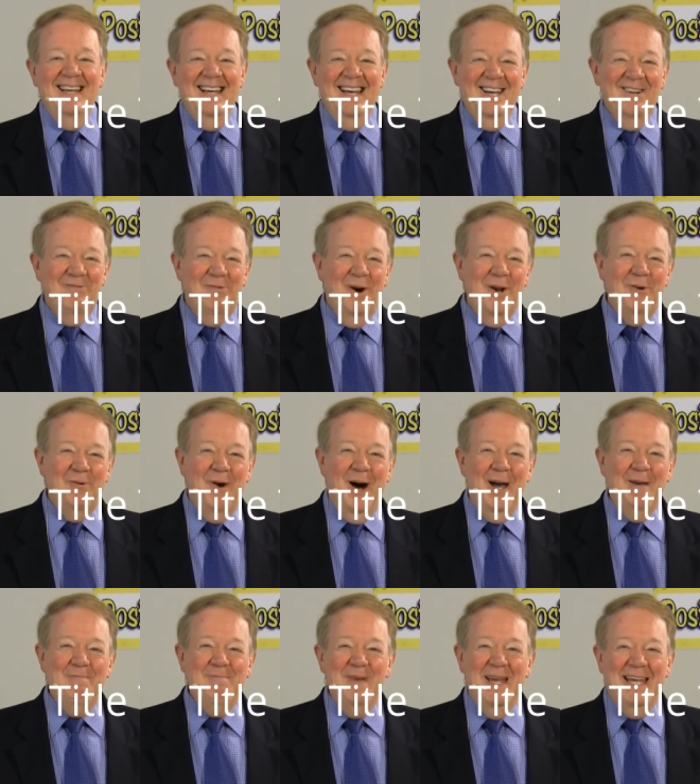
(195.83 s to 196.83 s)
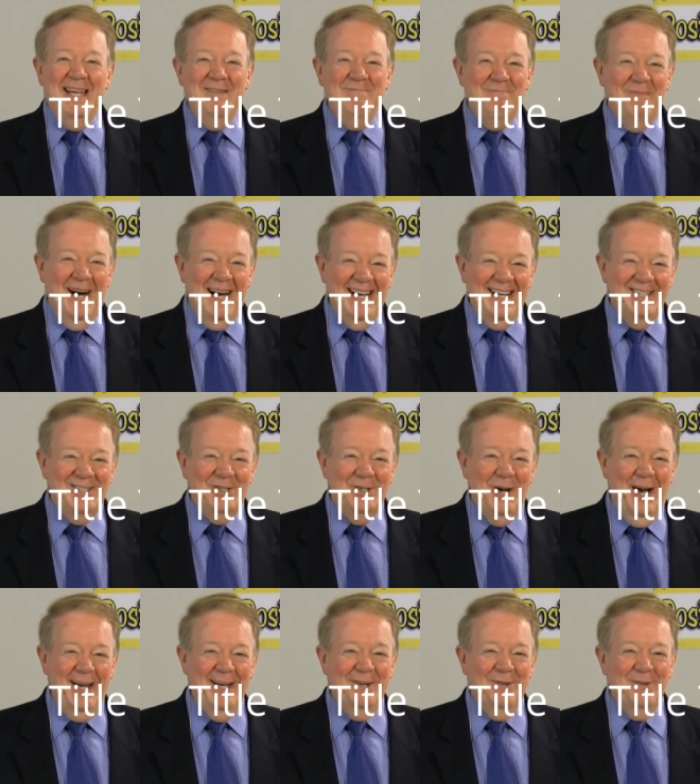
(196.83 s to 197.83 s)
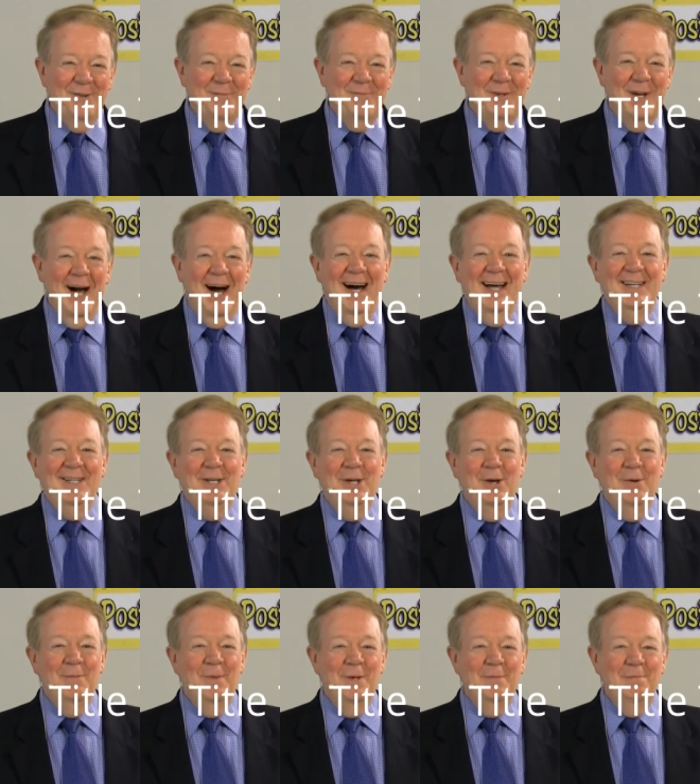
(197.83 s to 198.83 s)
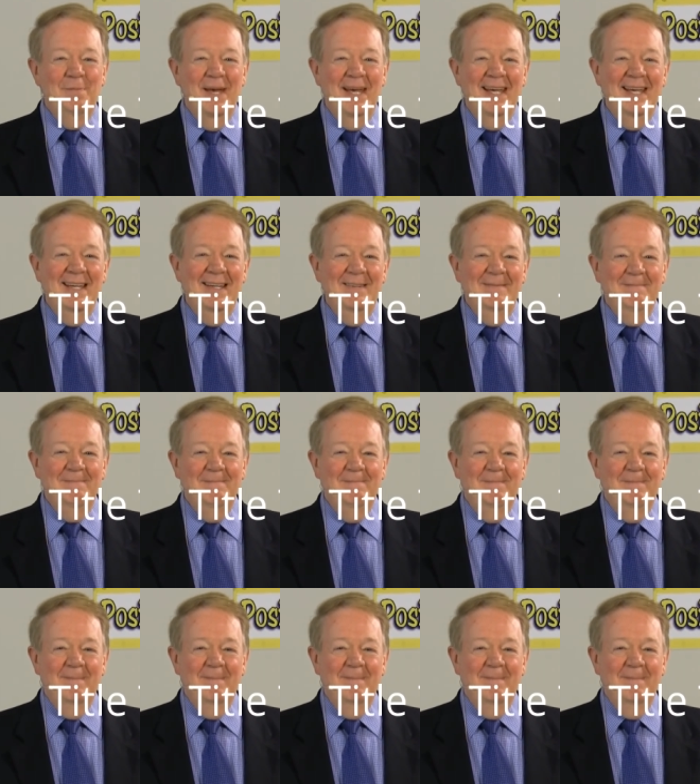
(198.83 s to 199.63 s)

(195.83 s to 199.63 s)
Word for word: And what do I mean by a child of God, human being?